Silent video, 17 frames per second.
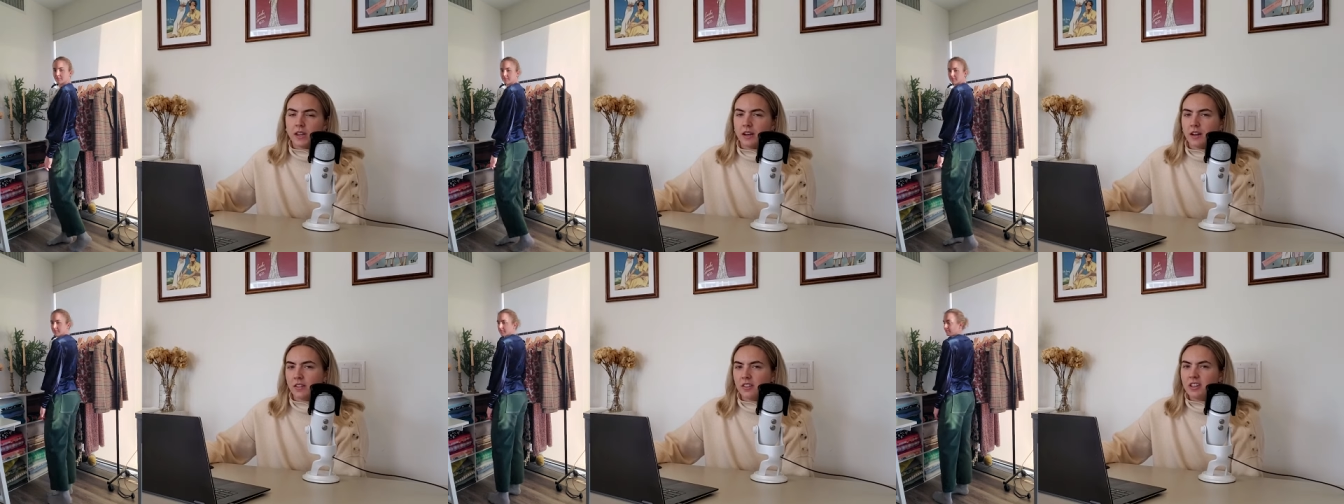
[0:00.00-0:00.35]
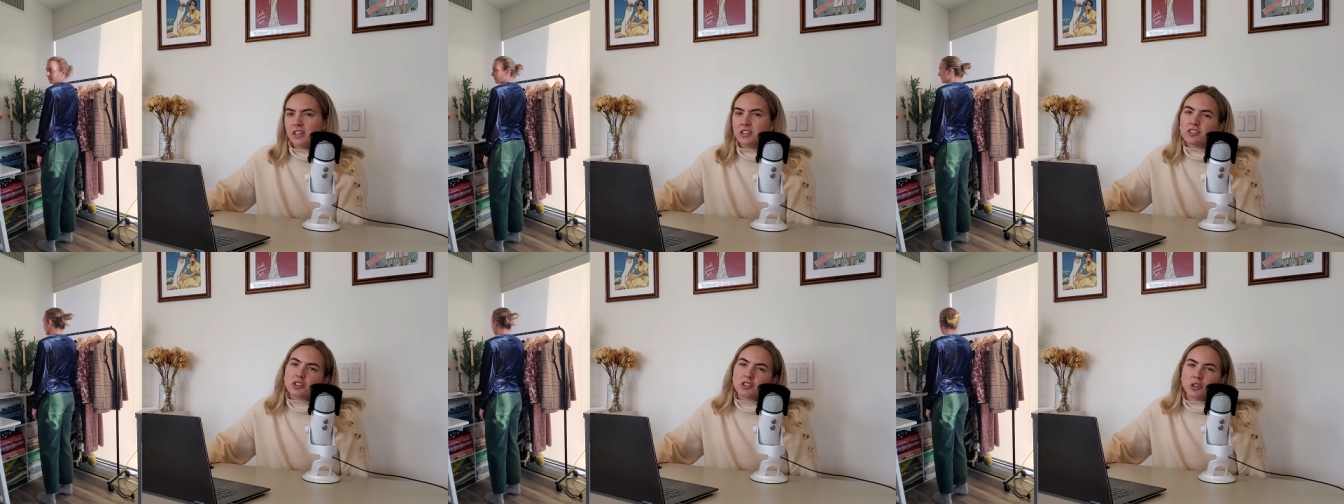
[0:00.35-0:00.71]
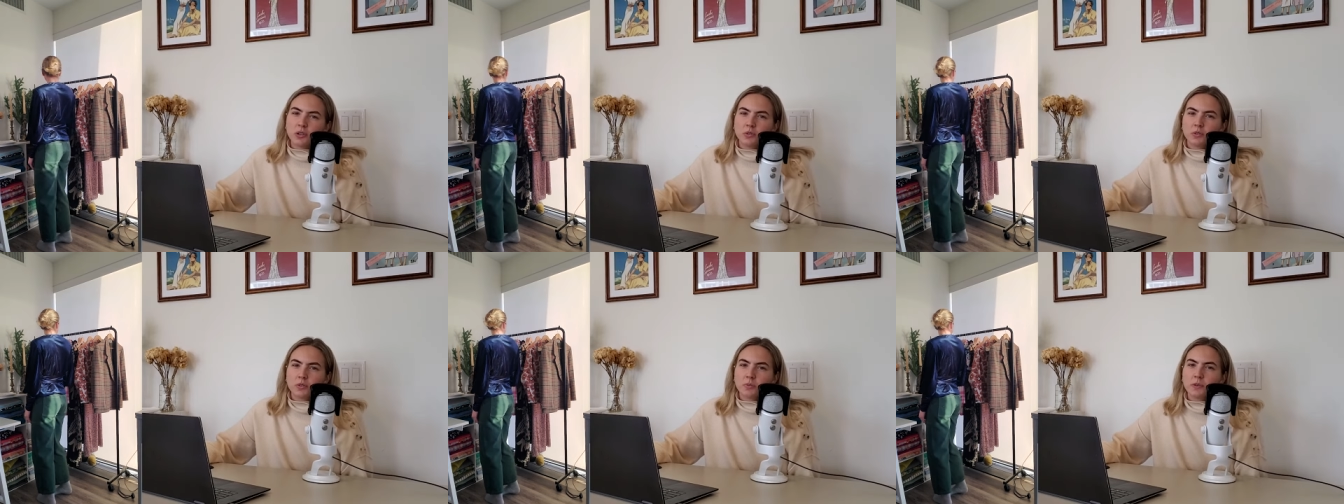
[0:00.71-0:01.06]
And I think it
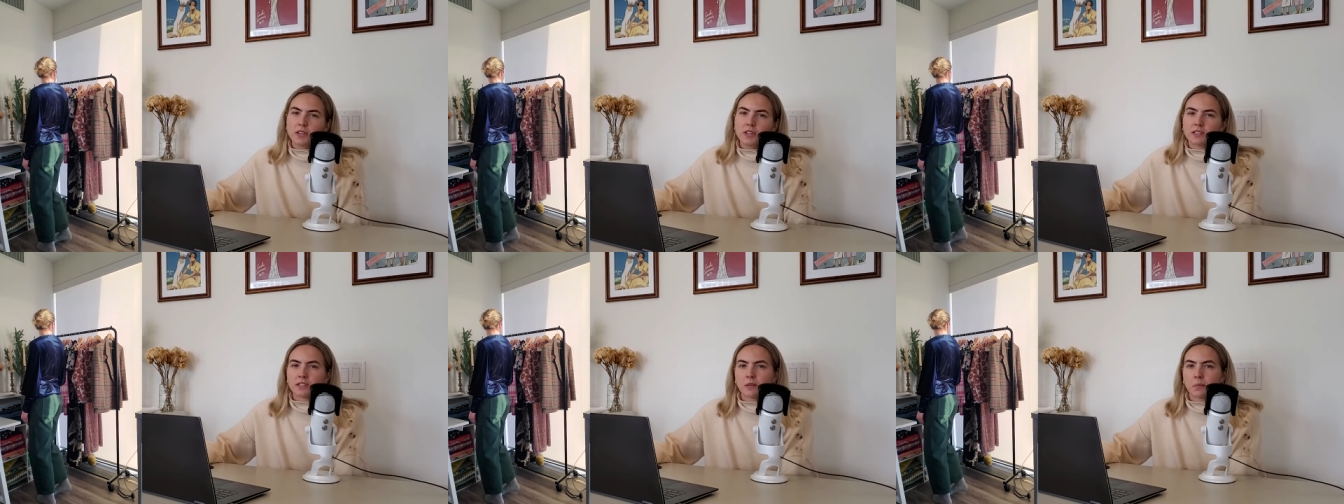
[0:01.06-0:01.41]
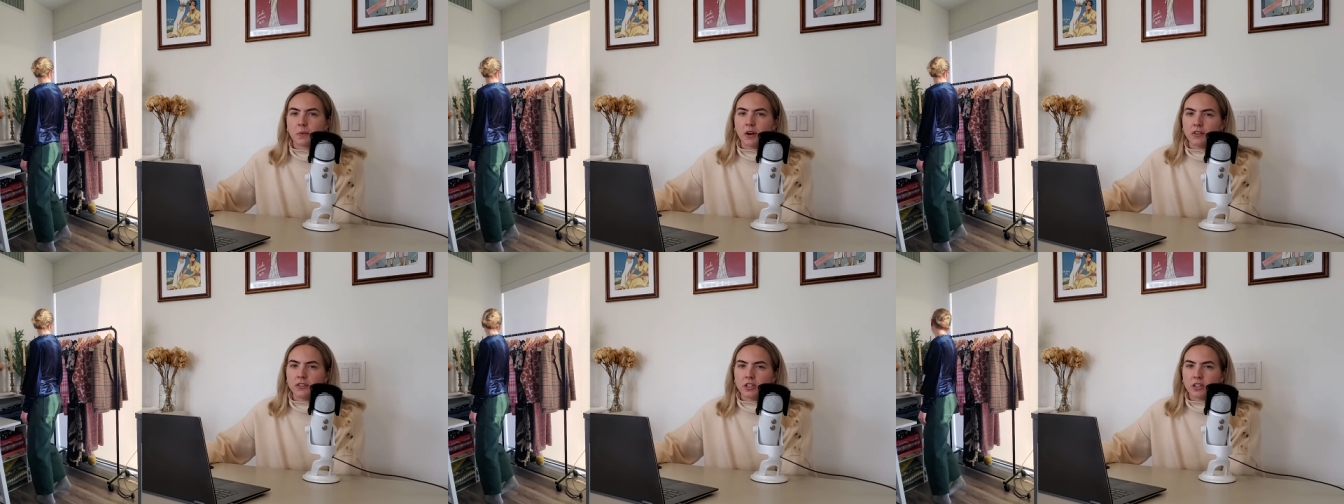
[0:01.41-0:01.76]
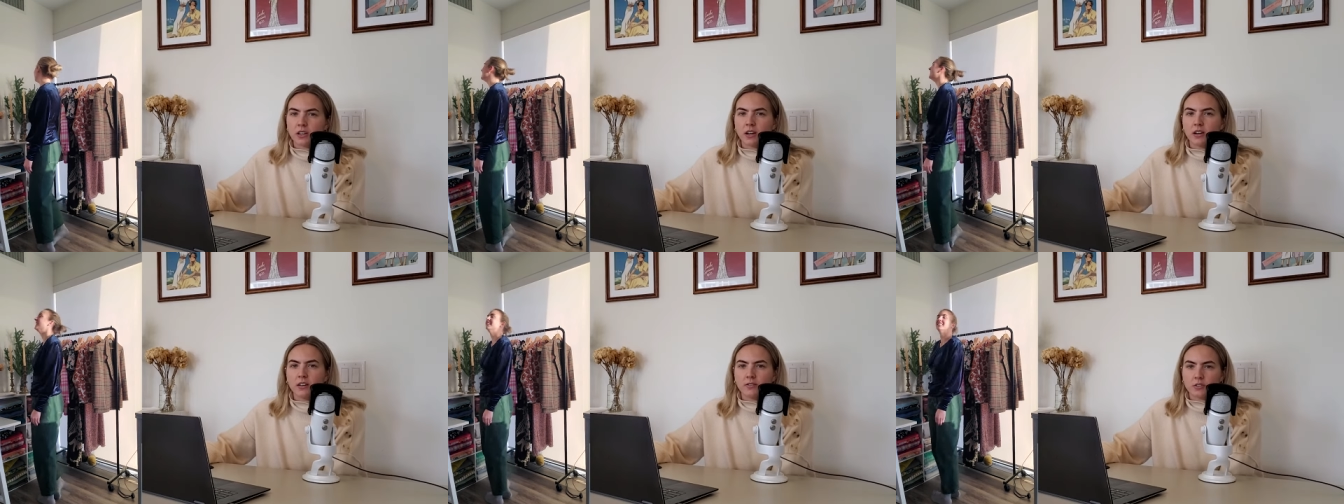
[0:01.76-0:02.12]
shows because the project
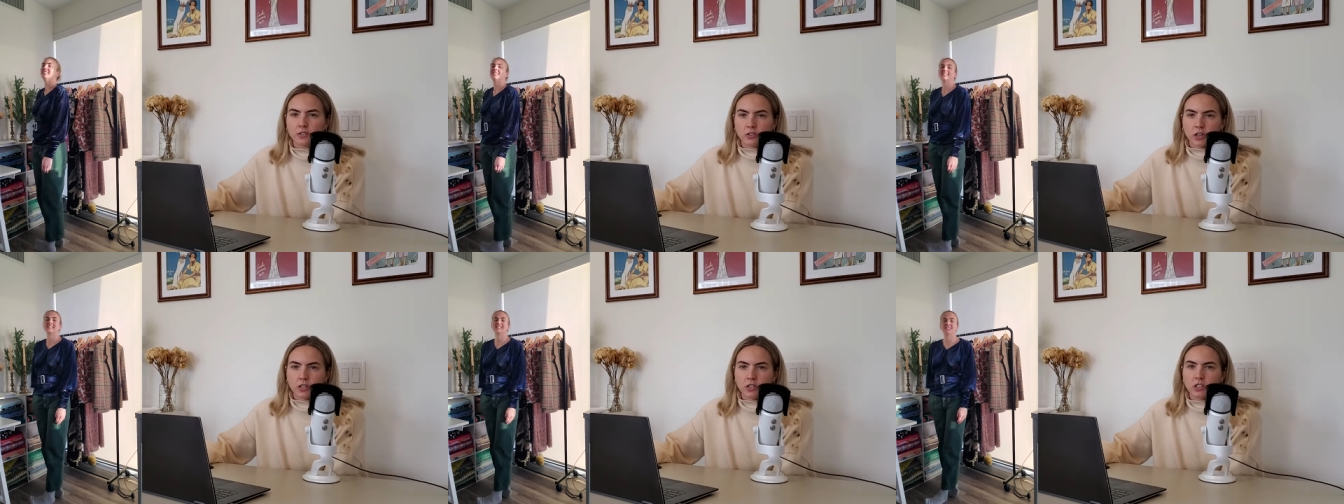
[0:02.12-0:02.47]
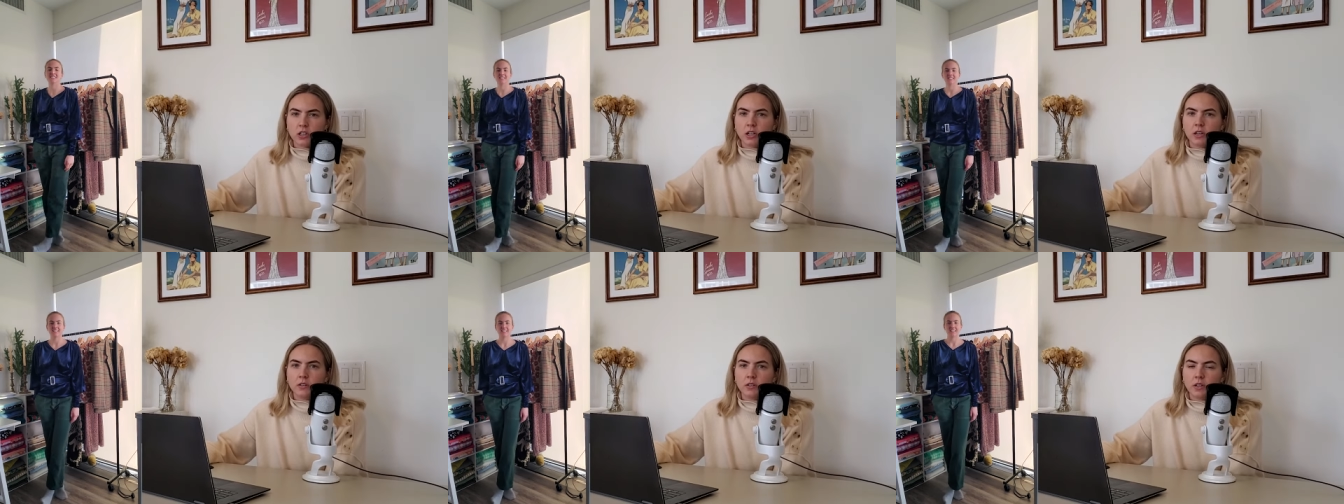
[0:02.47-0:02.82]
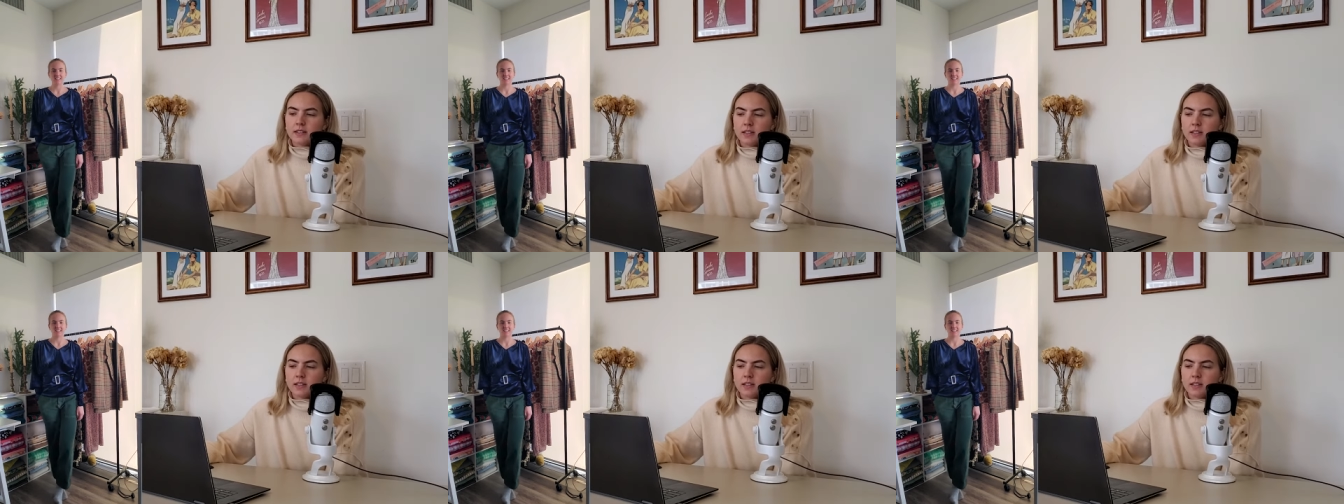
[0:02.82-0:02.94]
kind of stretched out.